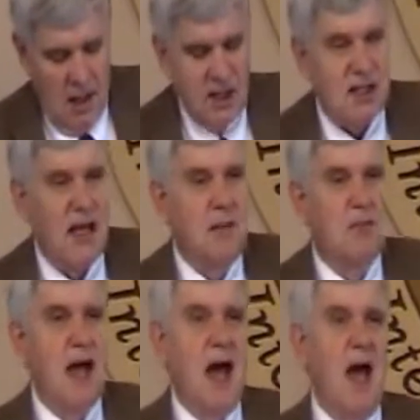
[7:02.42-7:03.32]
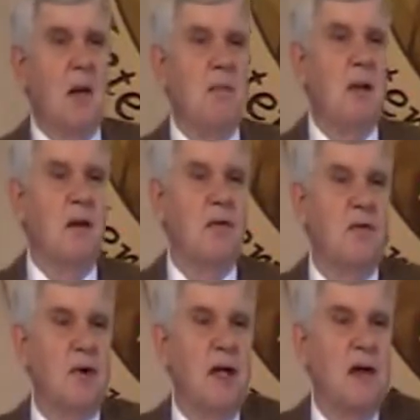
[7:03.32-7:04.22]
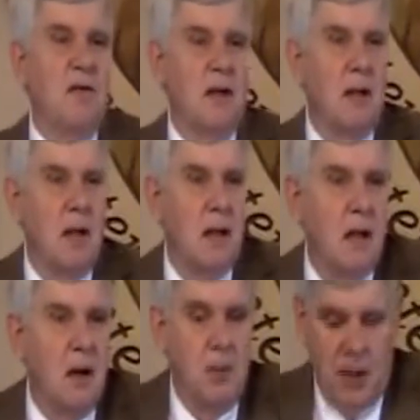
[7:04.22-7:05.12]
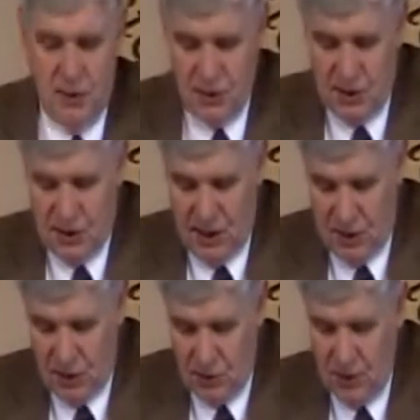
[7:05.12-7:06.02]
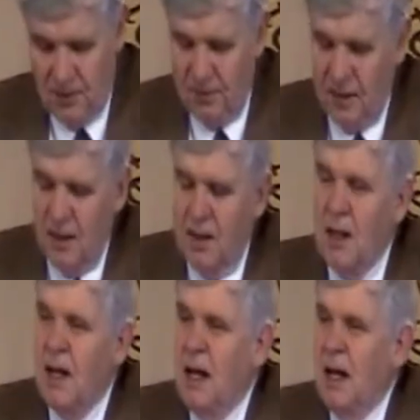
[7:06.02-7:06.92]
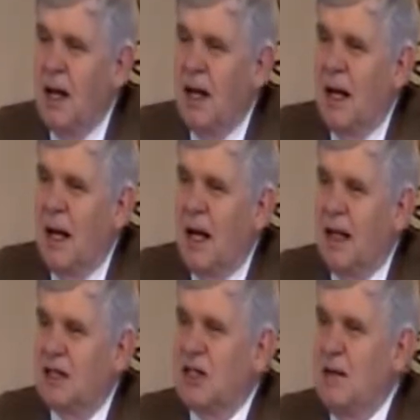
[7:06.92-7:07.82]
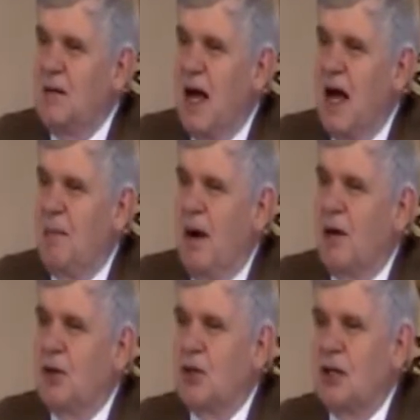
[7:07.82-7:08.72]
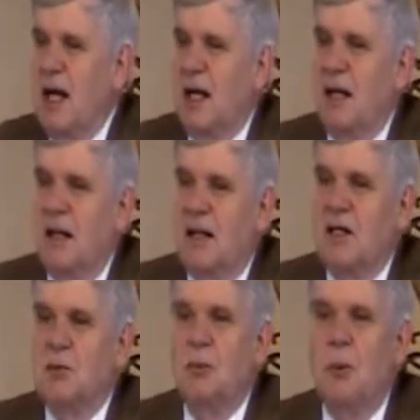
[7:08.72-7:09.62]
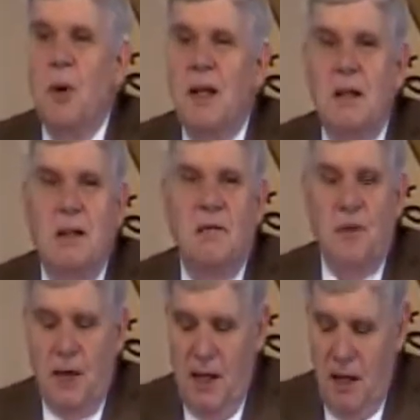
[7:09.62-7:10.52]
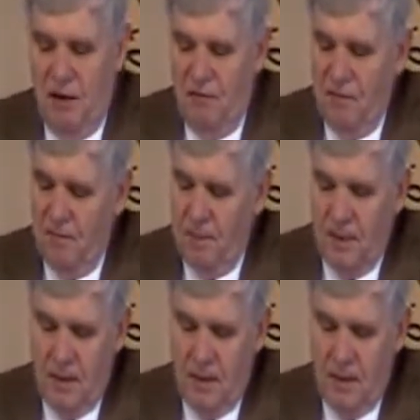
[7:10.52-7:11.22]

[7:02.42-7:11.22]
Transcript: At the same time, forgiving our brothers and sisters. And at the same time, understanding, unless we're willing to forgive,